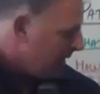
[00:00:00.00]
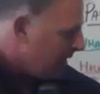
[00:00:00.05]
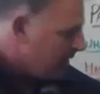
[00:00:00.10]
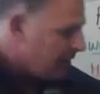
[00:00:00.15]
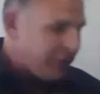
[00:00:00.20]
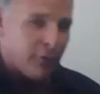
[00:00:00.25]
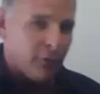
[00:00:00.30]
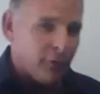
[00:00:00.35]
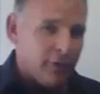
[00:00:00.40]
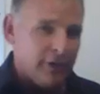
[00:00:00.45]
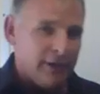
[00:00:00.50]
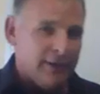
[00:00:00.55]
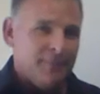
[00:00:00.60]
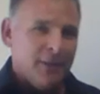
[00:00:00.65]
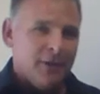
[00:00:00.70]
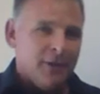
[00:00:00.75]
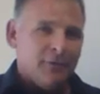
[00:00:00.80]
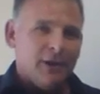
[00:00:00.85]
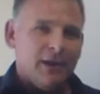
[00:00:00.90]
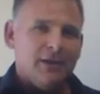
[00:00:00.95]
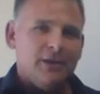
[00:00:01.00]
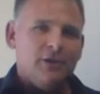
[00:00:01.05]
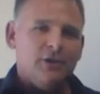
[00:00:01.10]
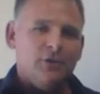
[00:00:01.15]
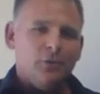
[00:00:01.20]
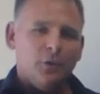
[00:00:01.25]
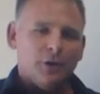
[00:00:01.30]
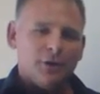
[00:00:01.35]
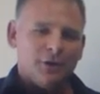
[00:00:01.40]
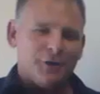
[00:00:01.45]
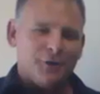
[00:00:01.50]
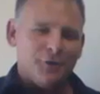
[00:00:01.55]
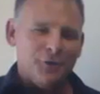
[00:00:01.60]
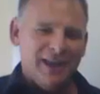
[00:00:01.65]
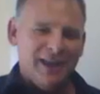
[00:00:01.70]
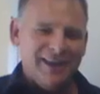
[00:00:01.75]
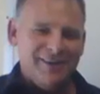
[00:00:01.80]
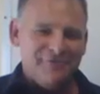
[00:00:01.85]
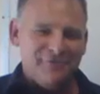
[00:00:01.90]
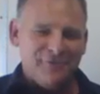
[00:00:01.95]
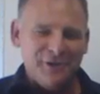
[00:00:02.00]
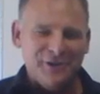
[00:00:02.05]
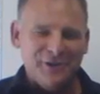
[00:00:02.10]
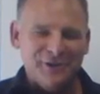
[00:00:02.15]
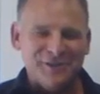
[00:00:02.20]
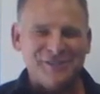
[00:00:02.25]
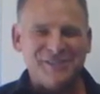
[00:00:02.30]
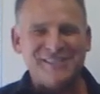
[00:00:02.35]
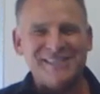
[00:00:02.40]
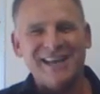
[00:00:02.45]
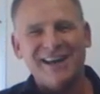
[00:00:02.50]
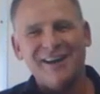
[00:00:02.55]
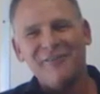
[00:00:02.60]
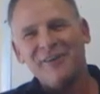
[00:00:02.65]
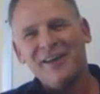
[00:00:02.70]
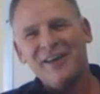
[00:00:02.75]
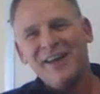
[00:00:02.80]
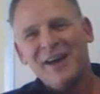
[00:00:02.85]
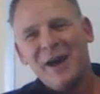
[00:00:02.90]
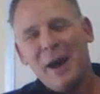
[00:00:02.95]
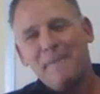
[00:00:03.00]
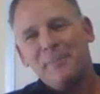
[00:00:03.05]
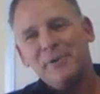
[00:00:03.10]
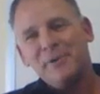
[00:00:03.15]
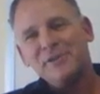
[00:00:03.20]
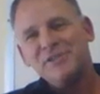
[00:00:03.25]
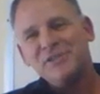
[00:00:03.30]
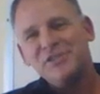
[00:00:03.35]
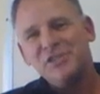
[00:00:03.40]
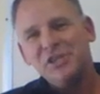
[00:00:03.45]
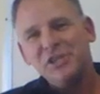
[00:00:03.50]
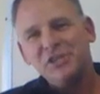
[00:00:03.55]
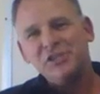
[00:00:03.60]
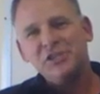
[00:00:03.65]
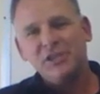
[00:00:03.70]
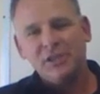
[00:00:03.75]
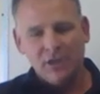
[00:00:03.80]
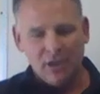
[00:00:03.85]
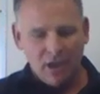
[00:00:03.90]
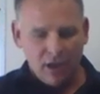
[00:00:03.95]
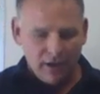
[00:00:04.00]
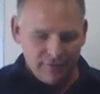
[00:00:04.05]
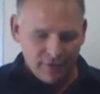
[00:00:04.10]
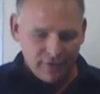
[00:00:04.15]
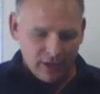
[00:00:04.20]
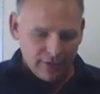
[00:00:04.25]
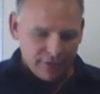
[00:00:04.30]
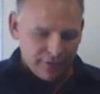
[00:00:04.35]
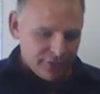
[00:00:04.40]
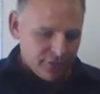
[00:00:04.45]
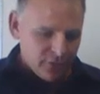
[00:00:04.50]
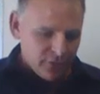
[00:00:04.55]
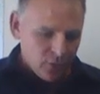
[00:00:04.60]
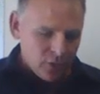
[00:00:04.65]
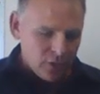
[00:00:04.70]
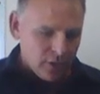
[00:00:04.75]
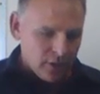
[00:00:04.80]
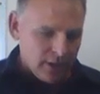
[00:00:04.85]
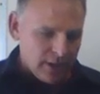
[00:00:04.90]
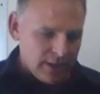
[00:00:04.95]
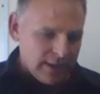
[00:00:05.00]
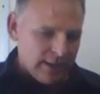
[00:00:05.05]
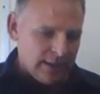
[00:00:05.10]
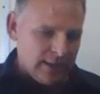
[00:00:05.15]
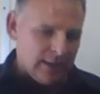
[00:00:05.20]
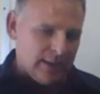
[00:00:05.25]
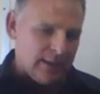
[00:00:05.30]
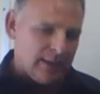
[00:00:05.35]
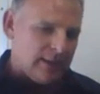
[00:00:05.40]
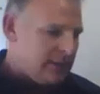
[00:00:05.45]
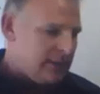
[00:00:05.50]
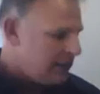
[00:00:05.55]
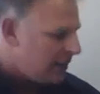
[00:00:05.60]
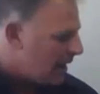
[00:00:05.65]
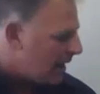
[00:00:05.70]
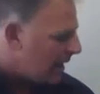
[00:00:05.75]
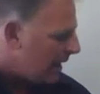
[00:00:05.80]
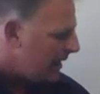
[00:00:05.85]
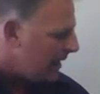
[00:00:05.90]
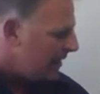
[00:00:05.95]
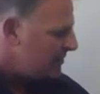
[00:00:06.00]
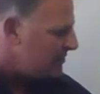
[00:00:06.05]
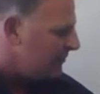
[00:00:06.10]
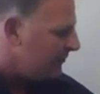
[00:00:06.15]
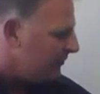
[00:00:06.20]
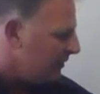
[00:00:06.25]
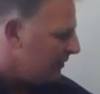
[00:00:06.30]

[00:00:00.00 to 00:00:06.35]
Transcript: Authority, right? You want to create for yourself a position of authority in the eyes of